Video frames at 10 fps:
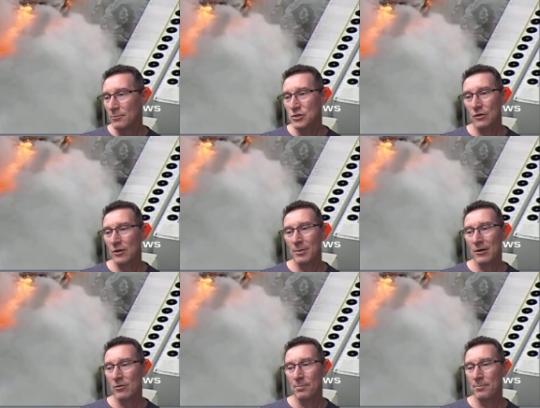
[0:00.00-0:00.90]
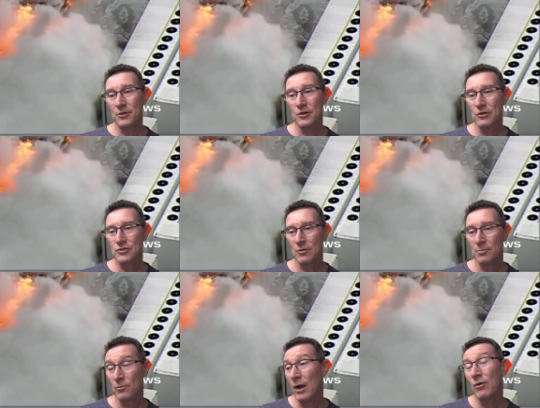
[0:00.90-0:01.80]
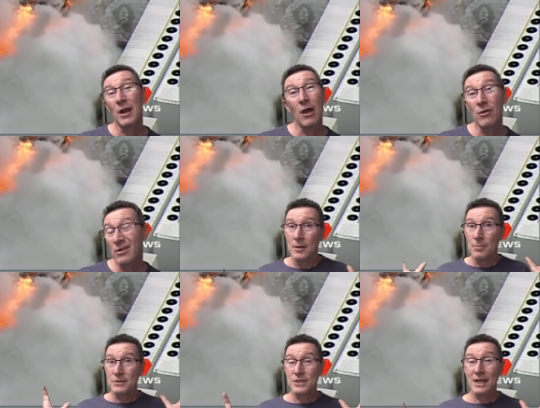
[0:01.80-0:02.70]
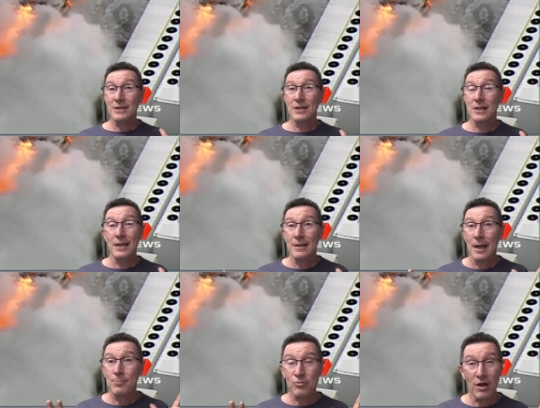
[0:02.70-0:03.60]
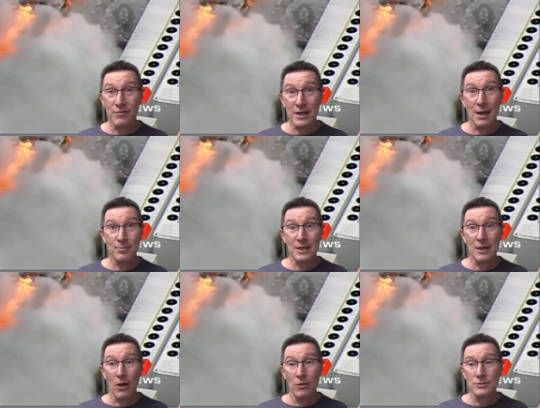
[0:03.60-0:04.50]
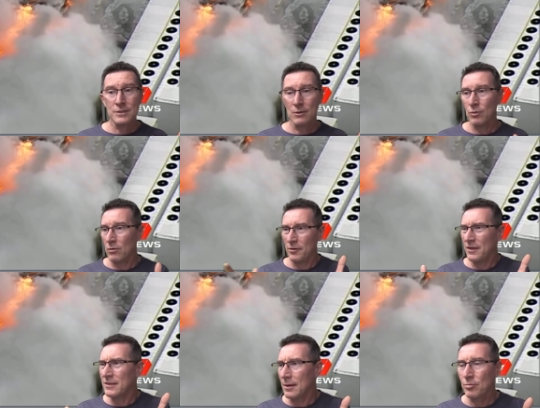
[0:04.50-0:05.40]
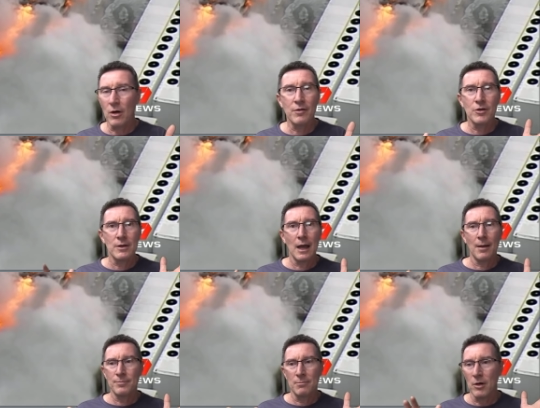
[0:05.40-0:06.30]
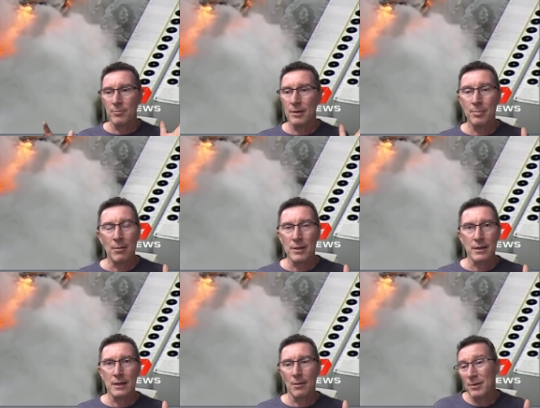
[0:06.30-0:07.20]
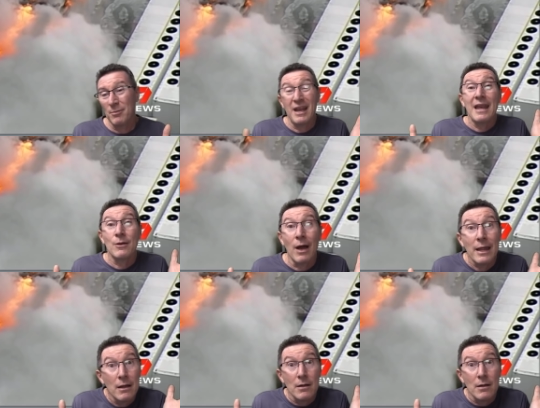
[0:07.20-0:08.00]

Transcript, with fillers: I'm sure there'll be a huge, well, no, but technically a private company owns them. Well, I think they're private. Um, there might be a public company, but anyway,